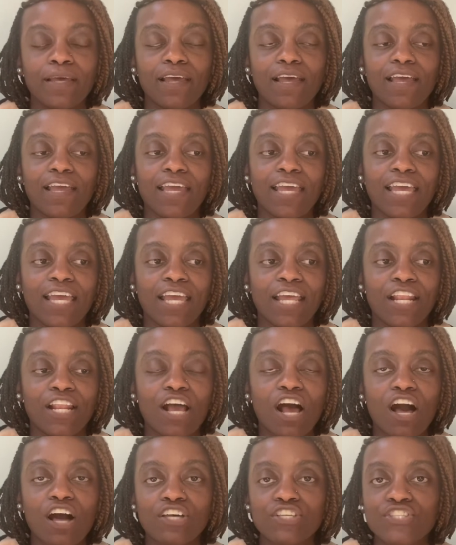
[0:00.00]
and
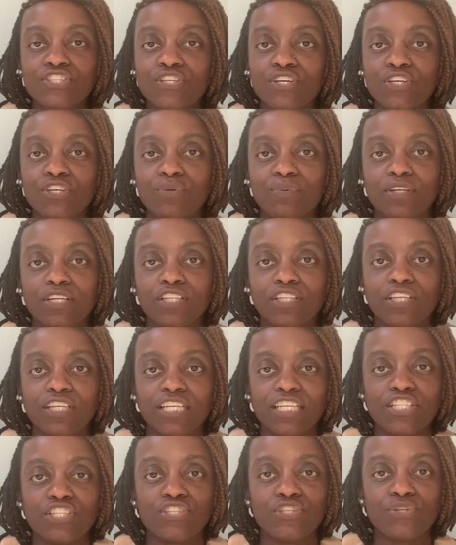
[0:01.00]
also you want to look
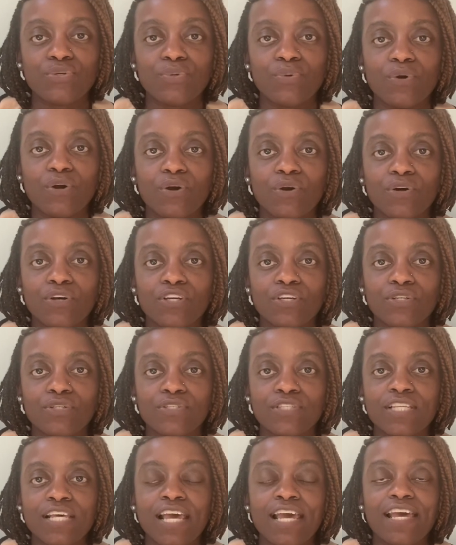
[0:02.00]
into
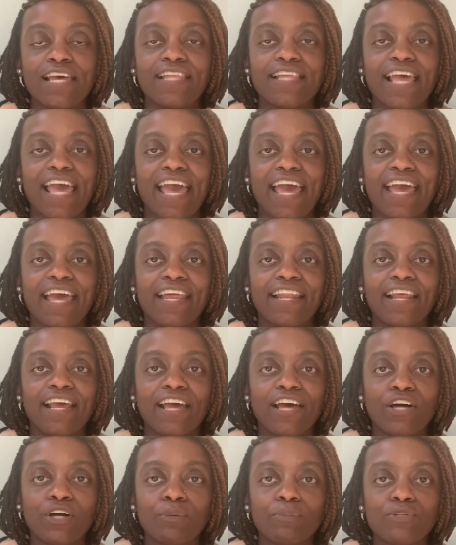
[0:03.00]
oils that
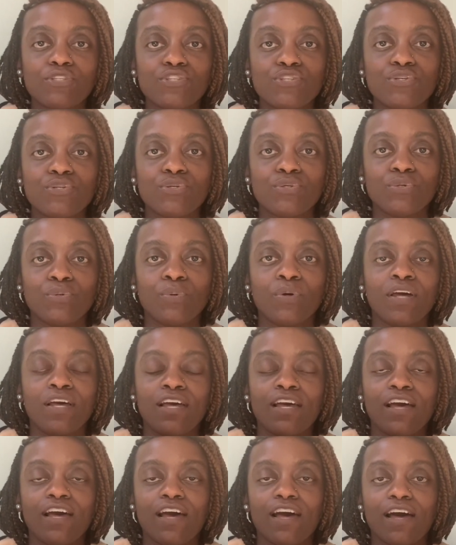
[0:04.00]
help to
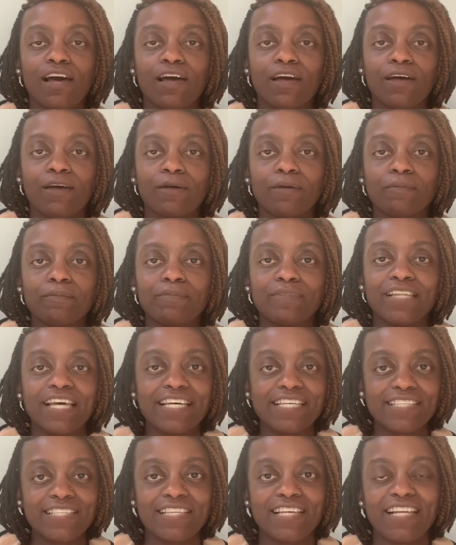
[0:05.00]
um,
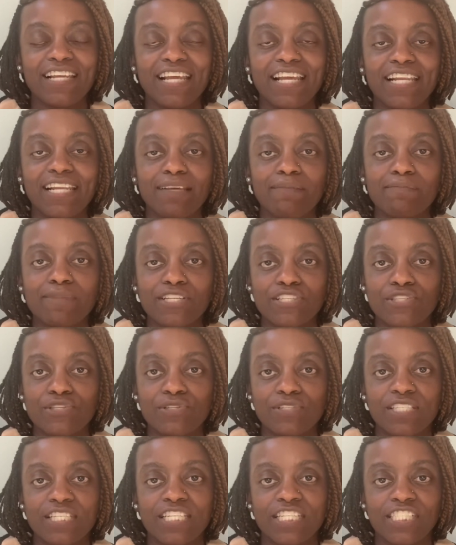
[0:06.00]
lessen any muscle
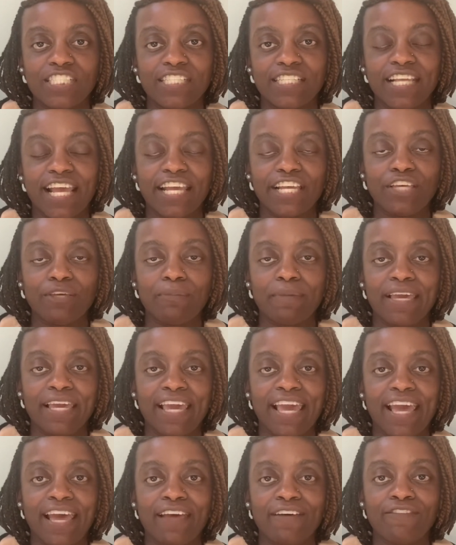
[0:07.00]
tension that you may
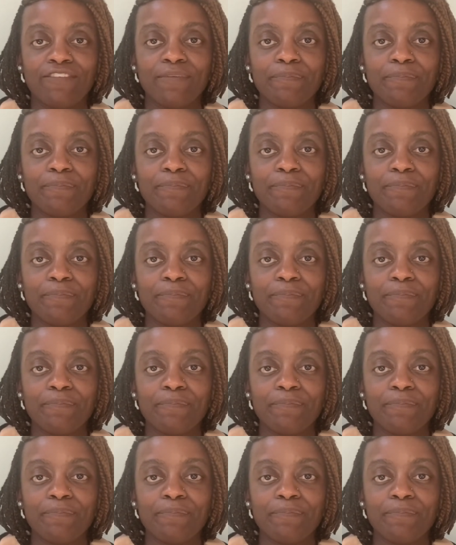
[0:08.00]
have.